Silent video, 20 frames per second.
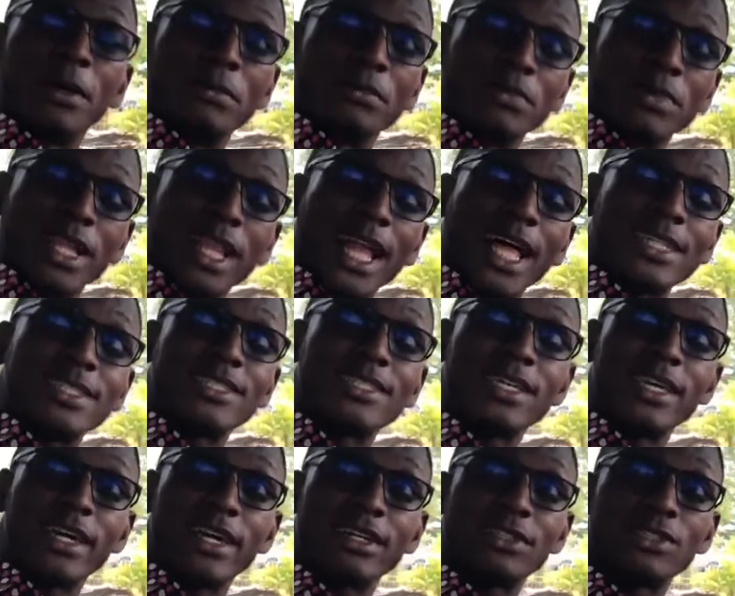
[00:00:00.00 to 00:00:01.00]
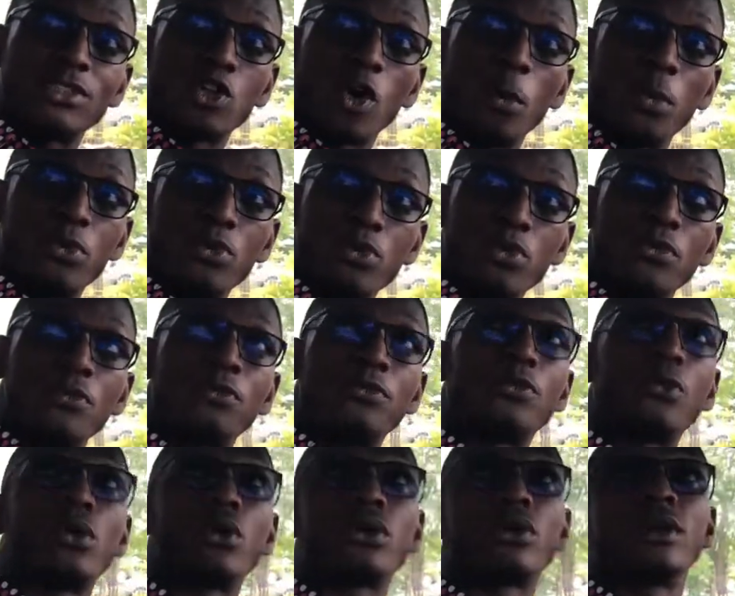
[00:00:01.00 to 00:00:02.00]
glass here at the top roof
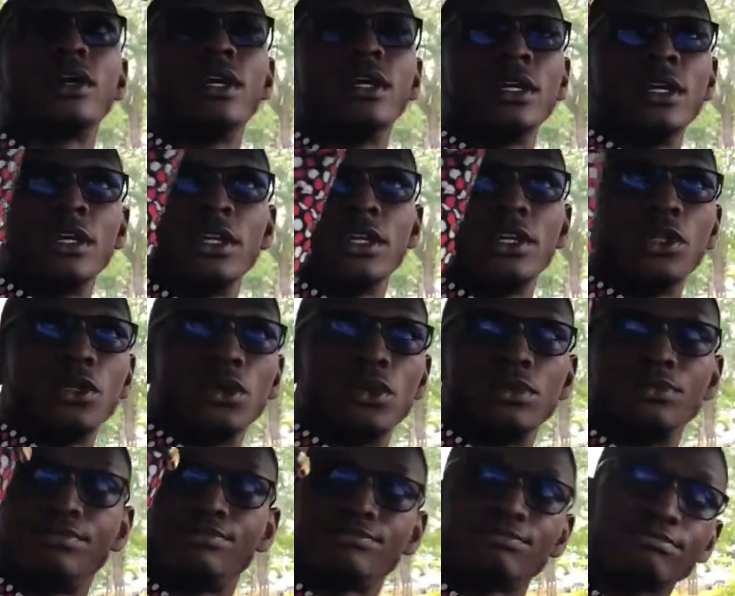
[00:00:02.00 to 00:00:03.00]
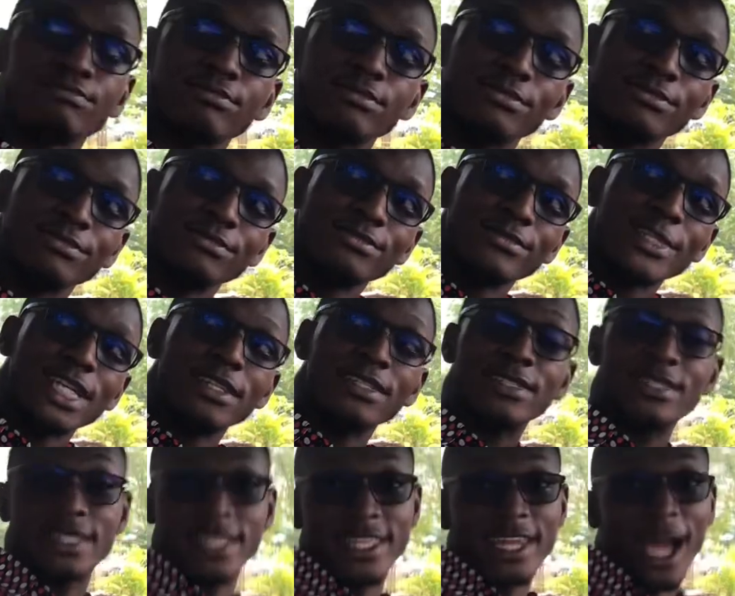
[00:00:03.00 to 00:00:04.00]
for, you know,
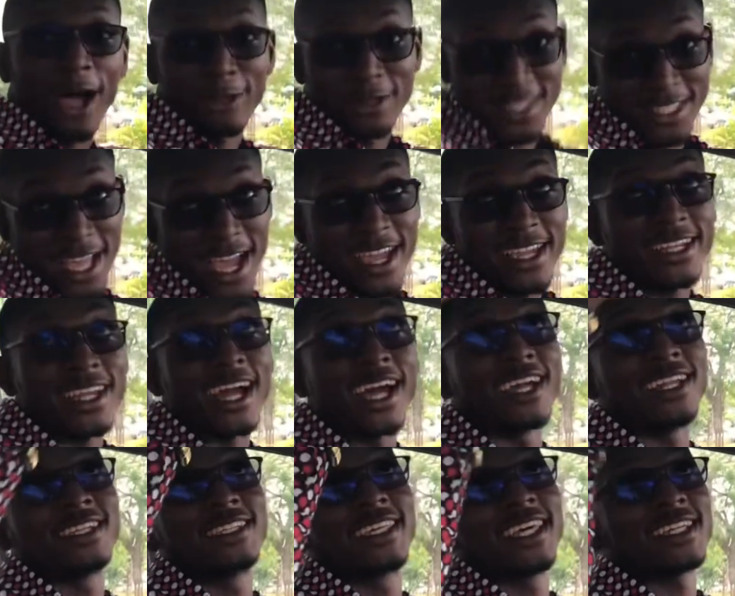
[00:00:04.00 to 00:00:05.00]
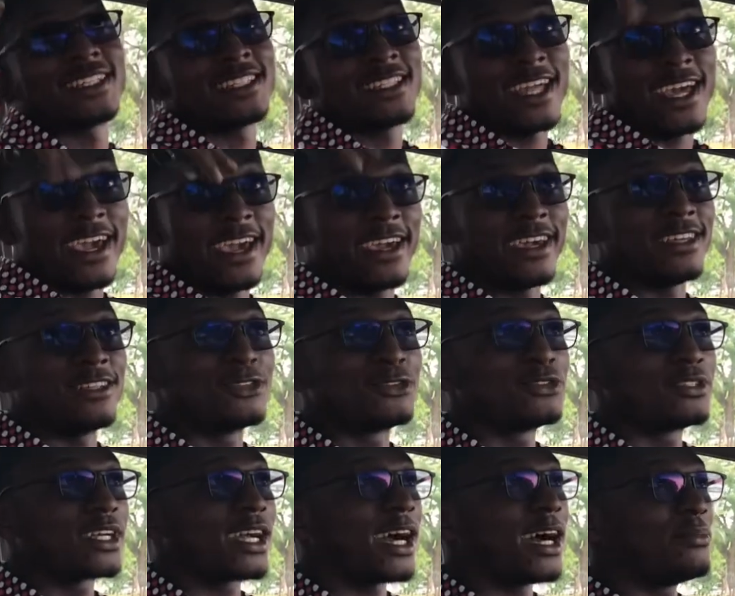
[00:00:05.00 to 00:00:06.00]
seeing outside and getting air into
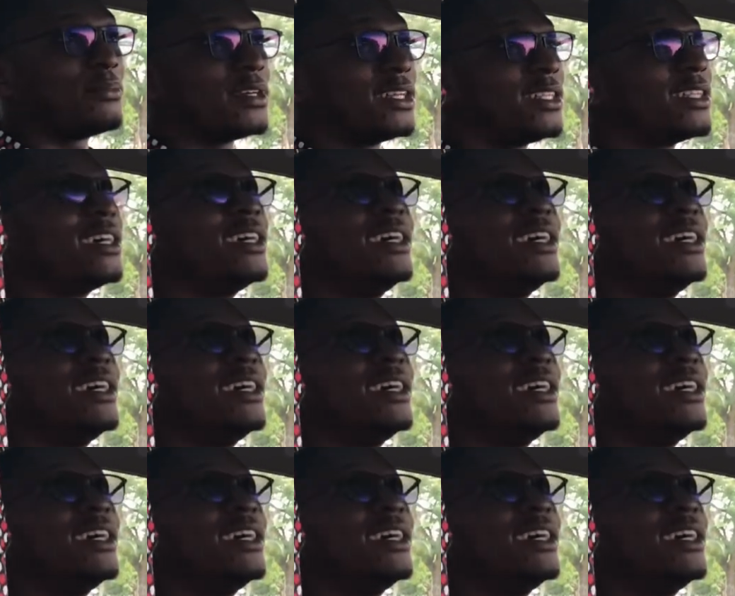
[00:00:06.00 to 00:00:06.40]
the cabin.